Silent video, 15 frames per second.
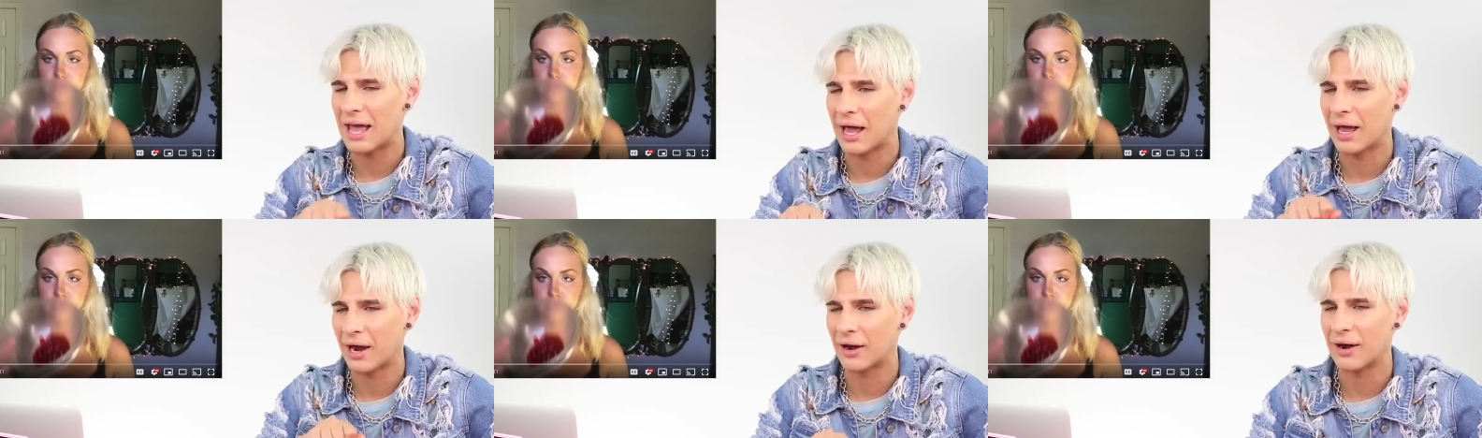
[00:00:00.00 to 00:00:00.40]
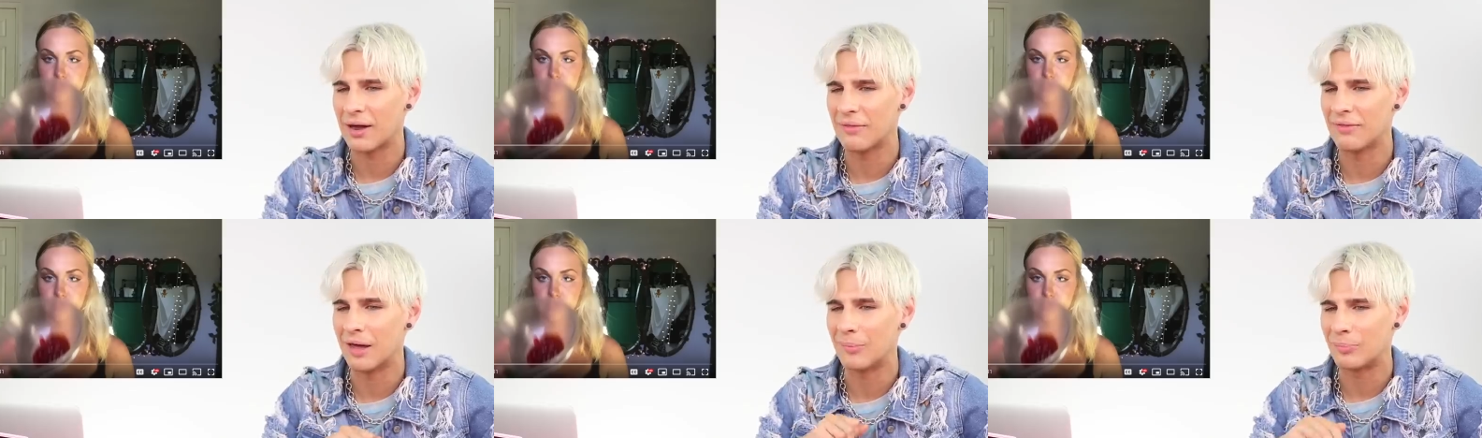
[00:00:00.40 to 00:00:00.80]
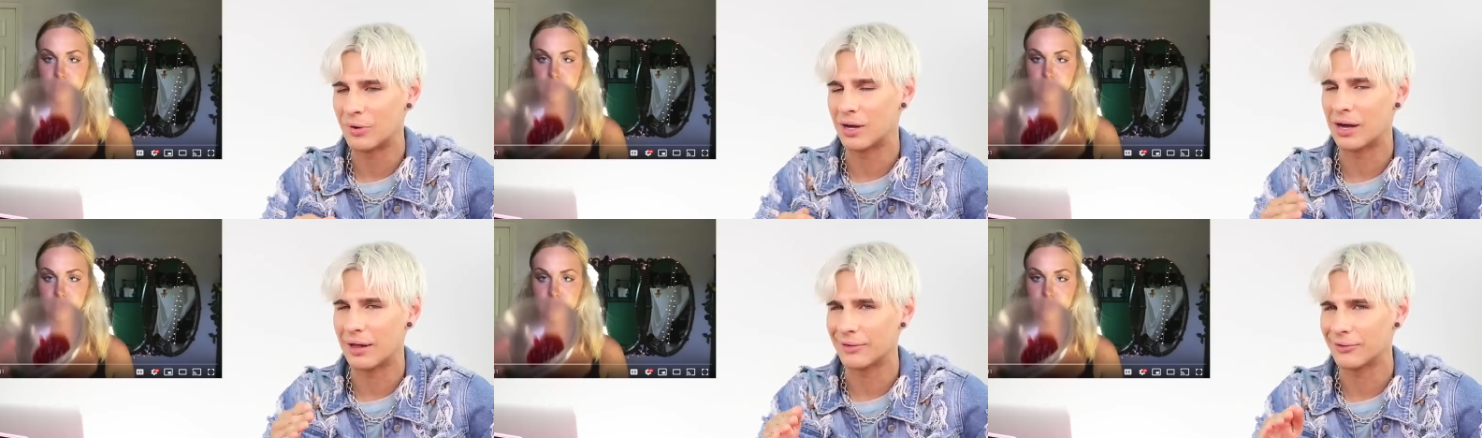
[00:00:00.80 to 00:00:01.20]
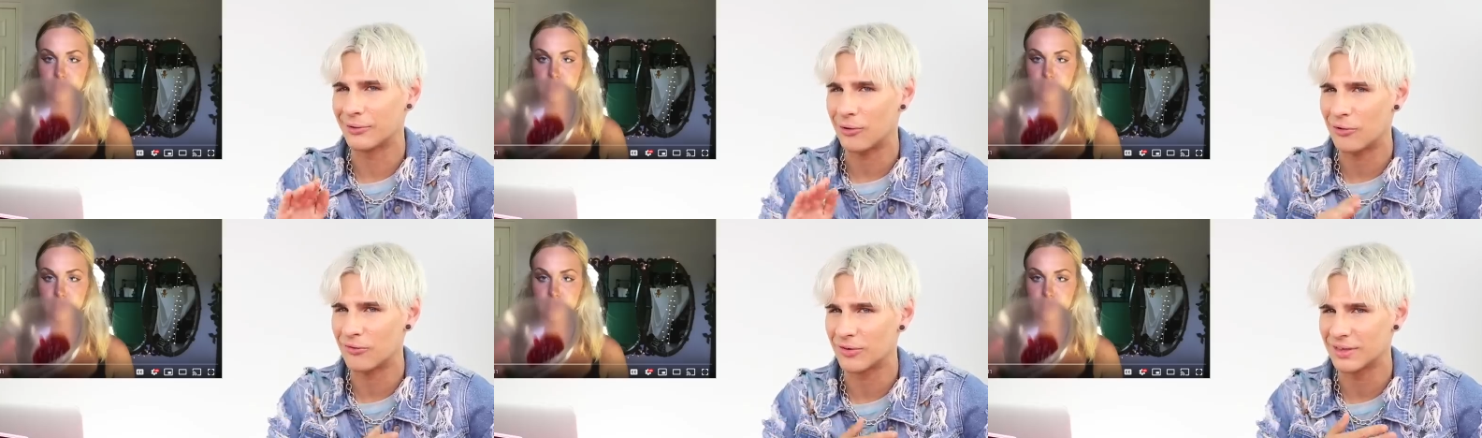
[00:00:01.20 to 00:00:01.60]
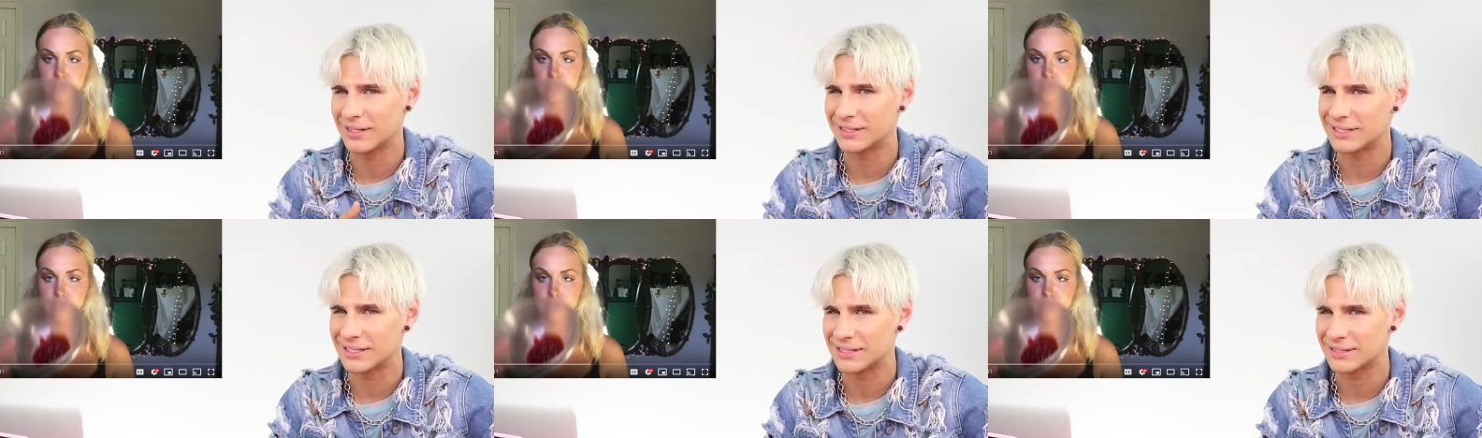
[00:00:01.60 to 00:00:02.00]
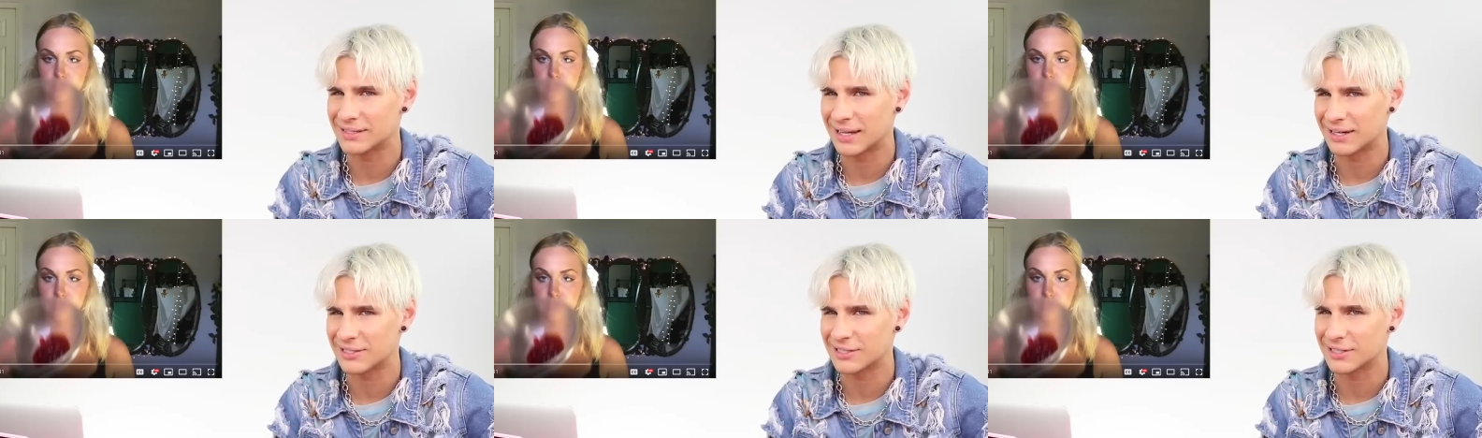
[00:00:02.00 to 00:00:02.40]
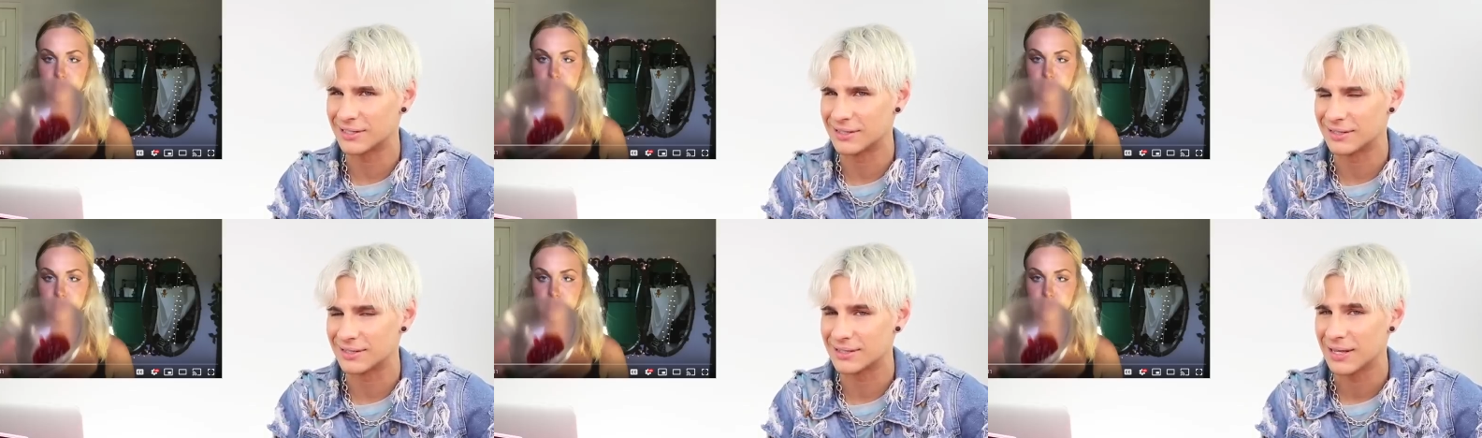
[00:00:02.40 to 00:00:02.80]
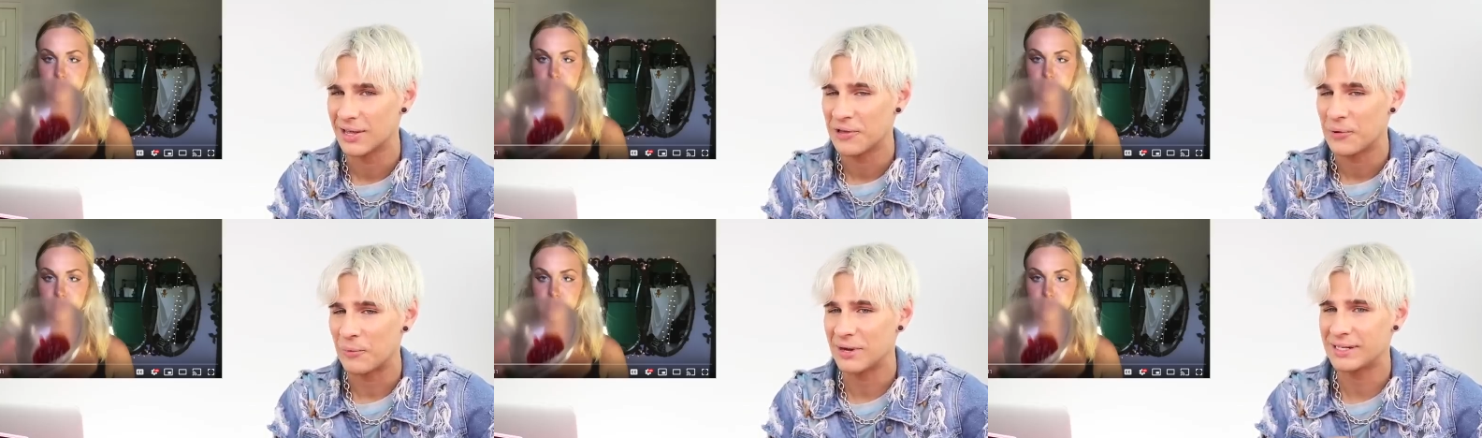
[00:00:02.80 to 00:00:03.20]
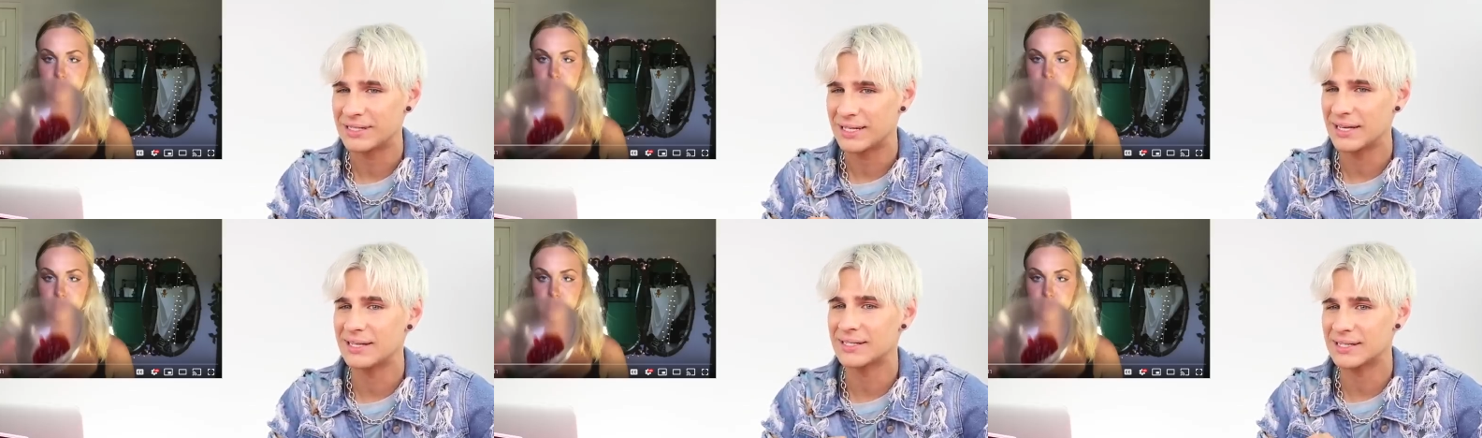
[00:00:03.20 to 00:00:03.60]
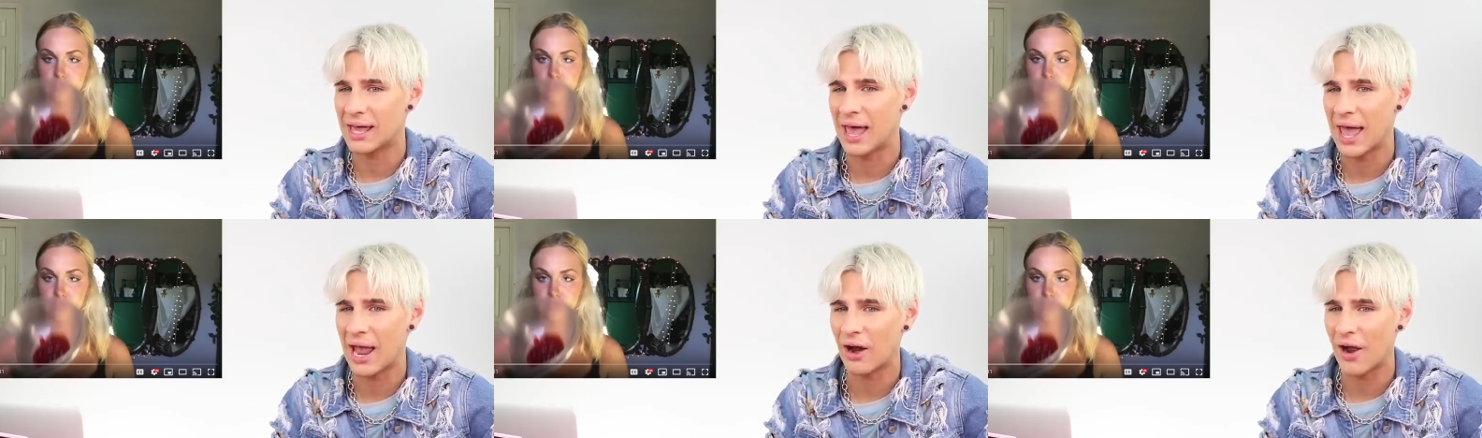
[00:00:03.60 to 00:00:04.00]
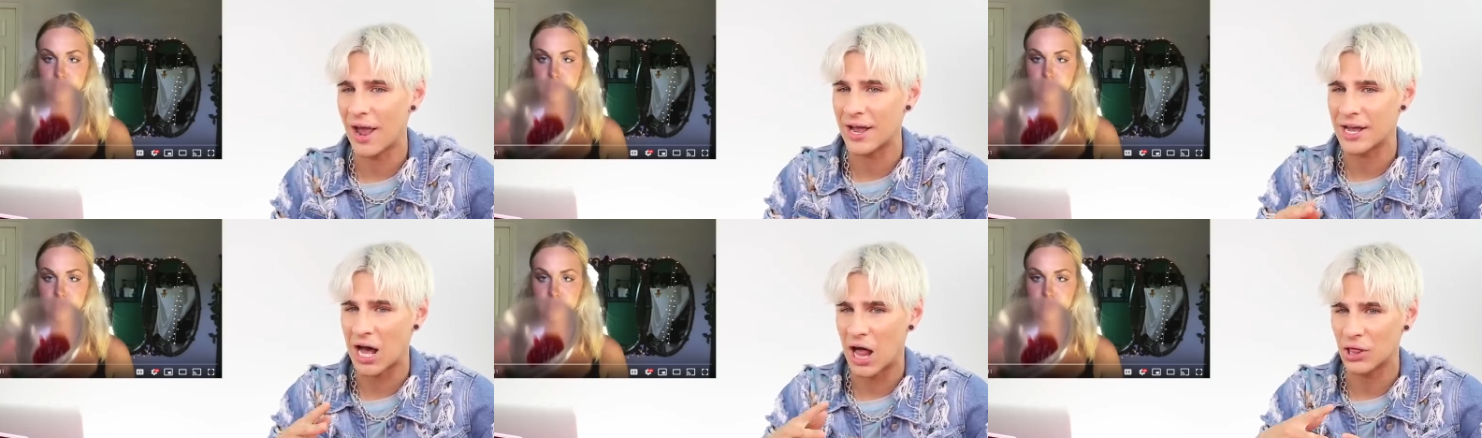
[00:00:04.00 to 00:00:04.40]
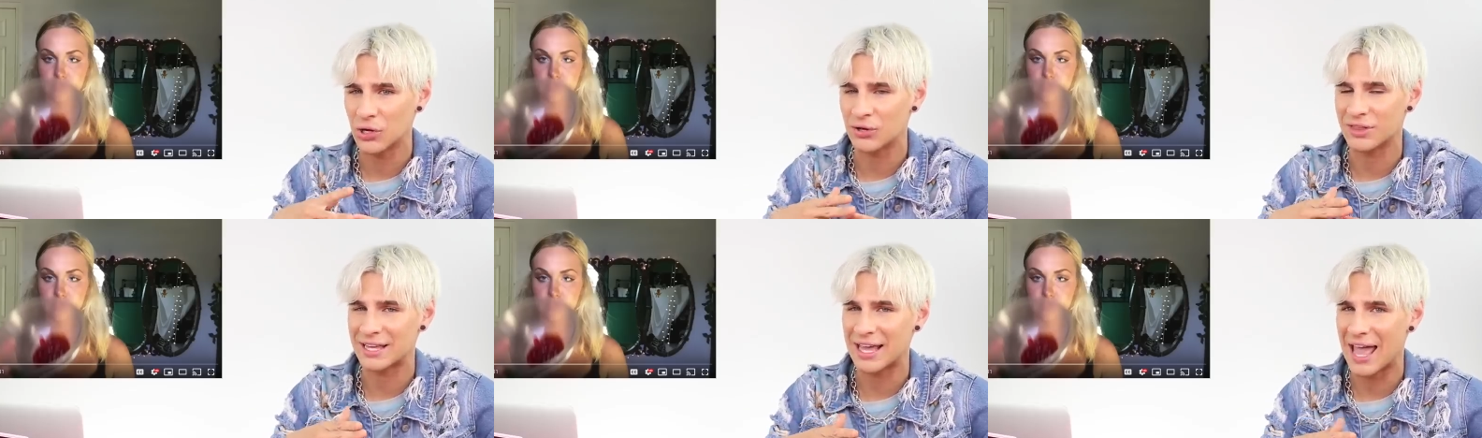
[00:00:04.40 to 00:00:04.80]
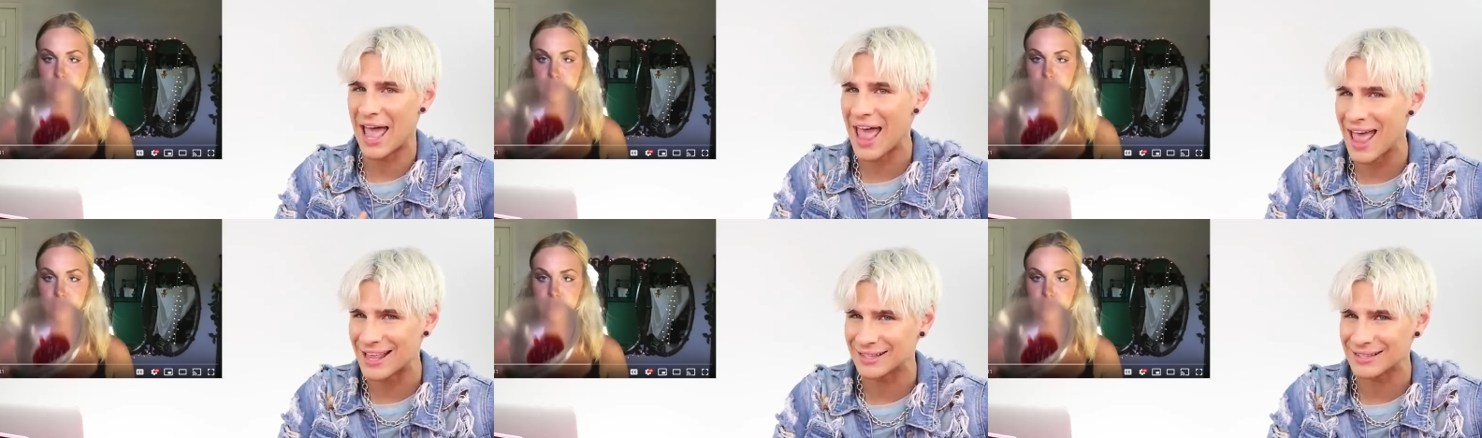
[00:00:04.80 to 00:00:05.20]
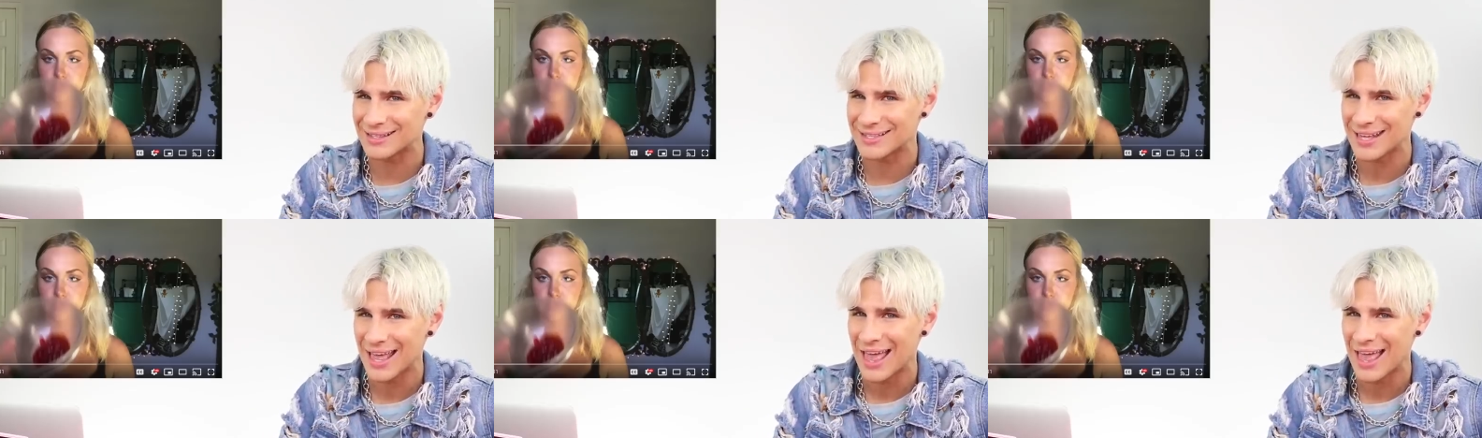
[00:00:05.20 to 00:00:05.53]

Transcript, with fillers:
Speaker 1: hair and then put color over the tease sections. We tease the hair and color the ends.